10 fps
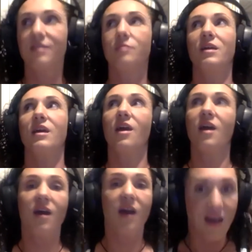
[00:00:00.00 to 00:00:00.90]
And I'm like,
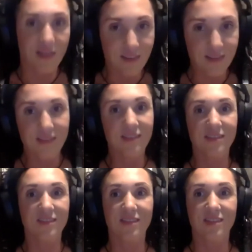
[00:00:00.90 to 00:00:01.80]
and this
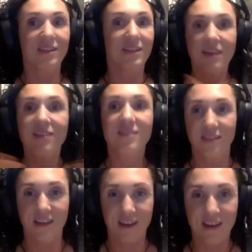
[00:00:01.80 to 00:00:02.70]
is the least
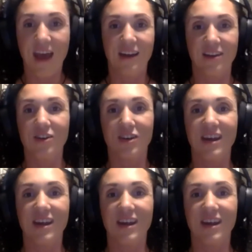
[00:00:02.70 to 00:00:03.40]
lean category.